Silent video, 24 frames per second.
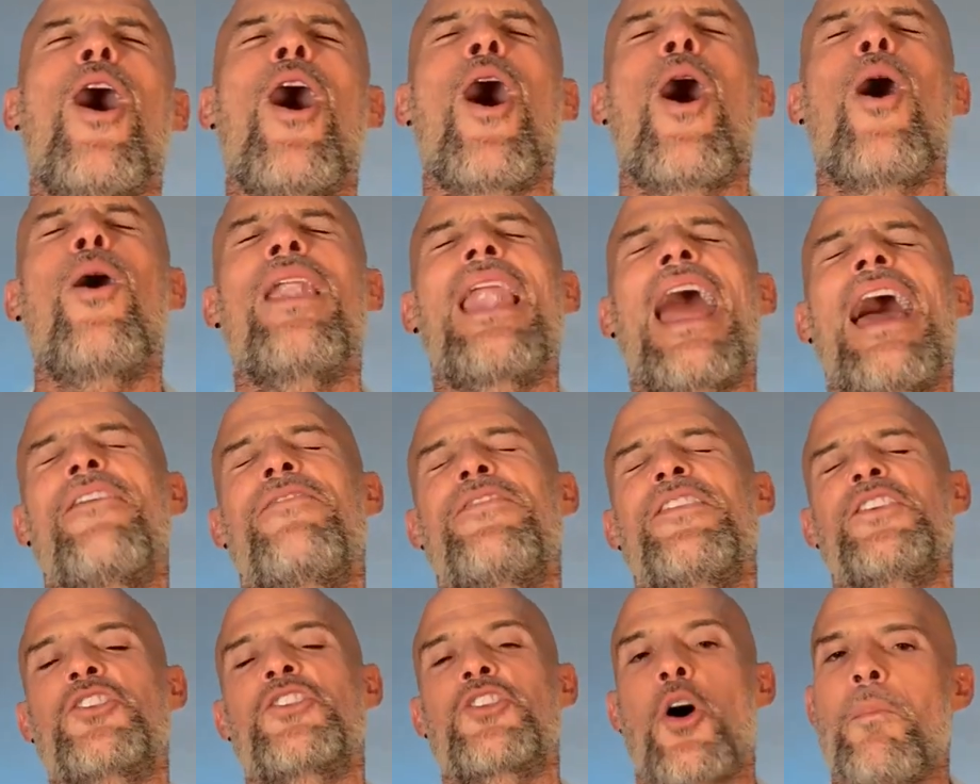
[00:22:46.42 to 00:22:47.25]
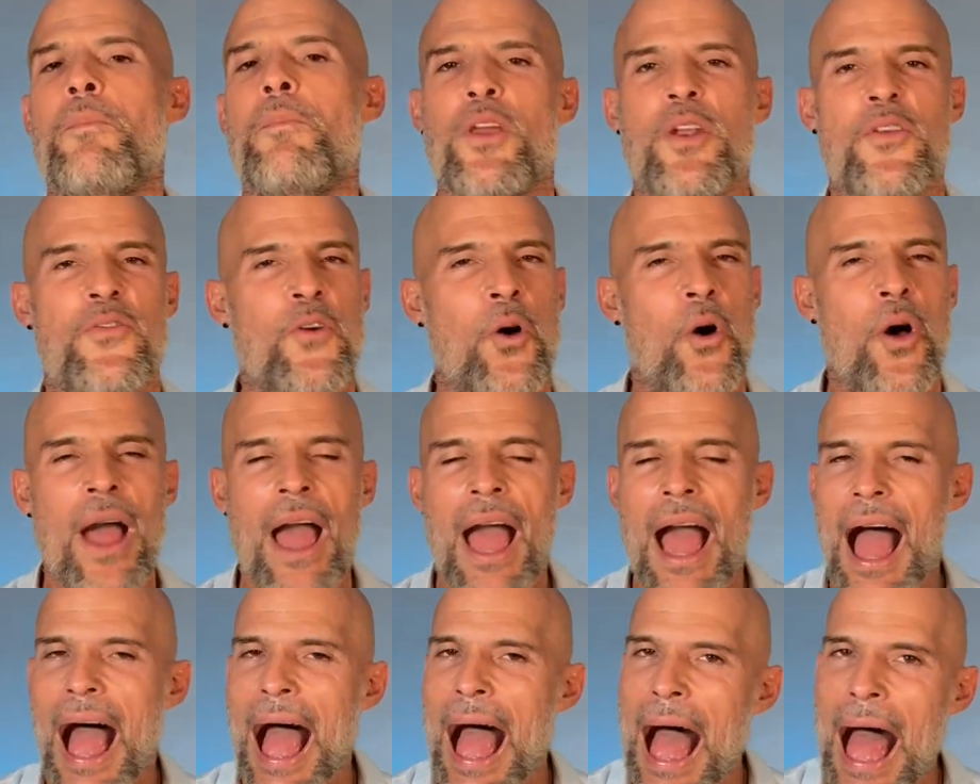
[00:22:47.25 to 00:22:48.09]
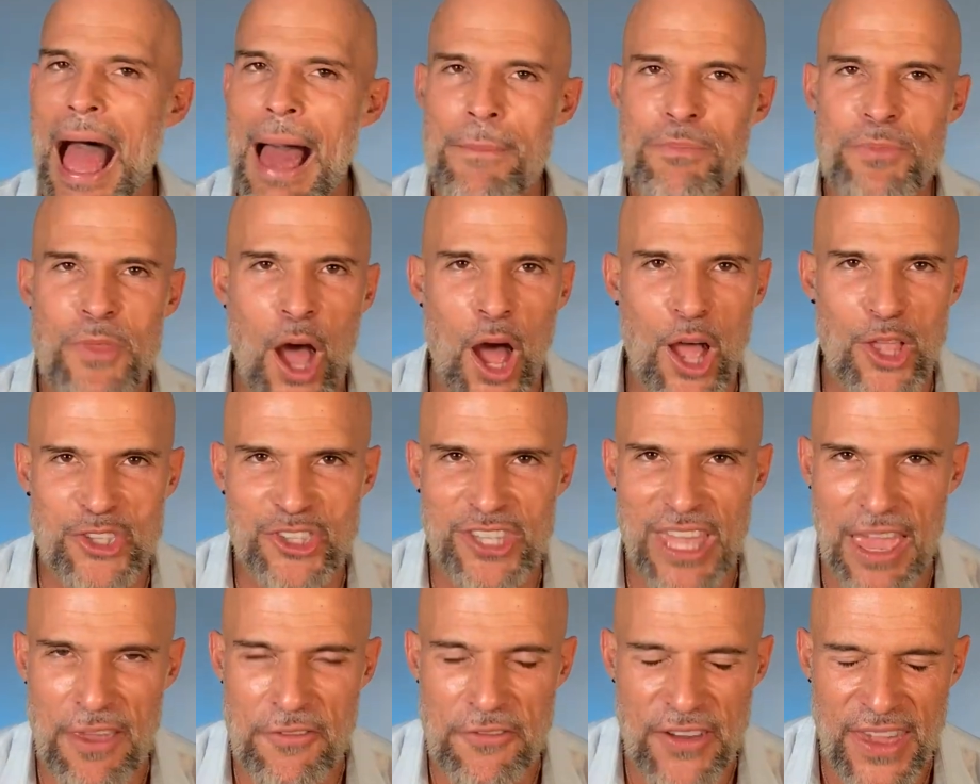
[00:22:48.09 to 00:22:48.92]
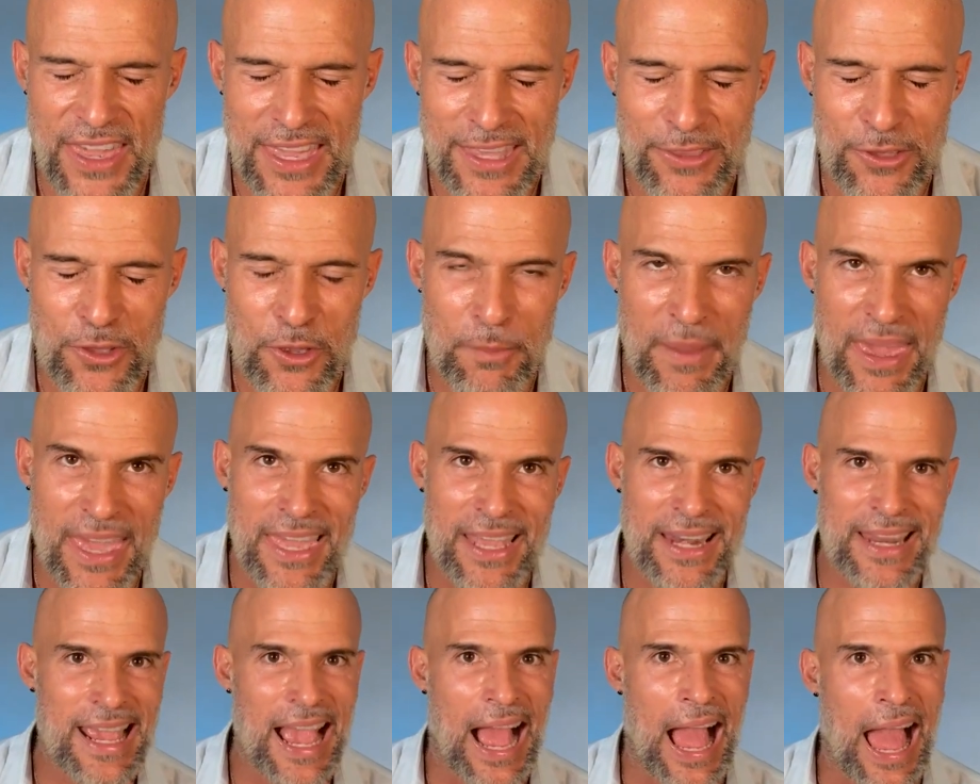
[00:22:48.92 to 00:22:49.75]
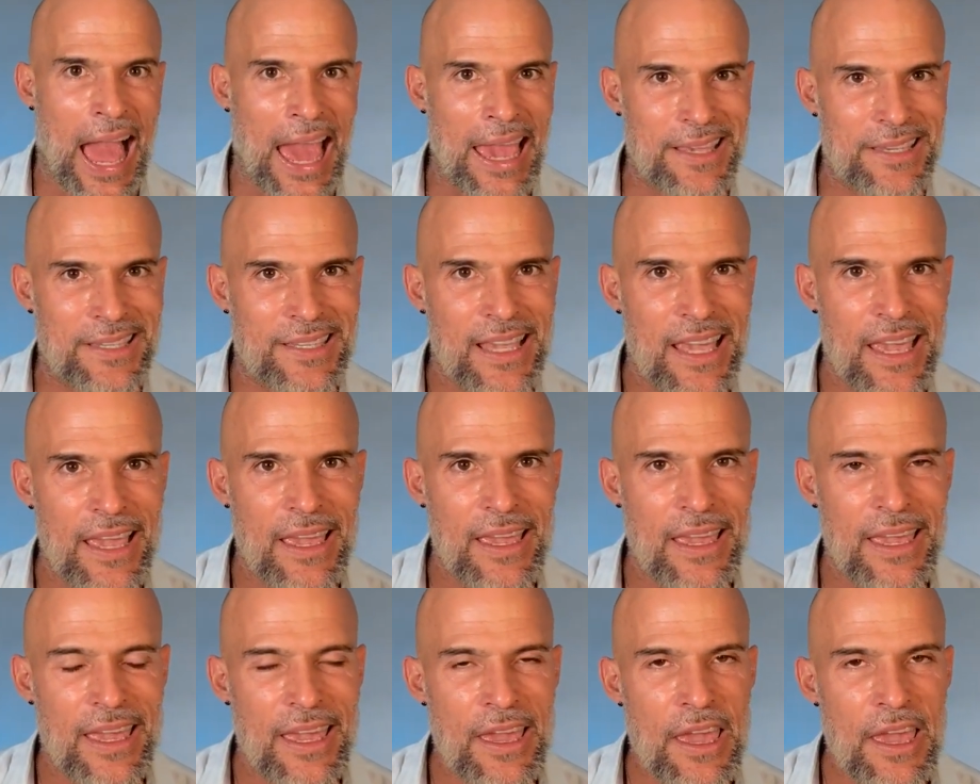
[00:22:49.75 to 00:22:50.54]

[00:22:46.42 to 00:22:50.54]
Oh, life is so beautiful. I'm not saying fake it till you make it, guys.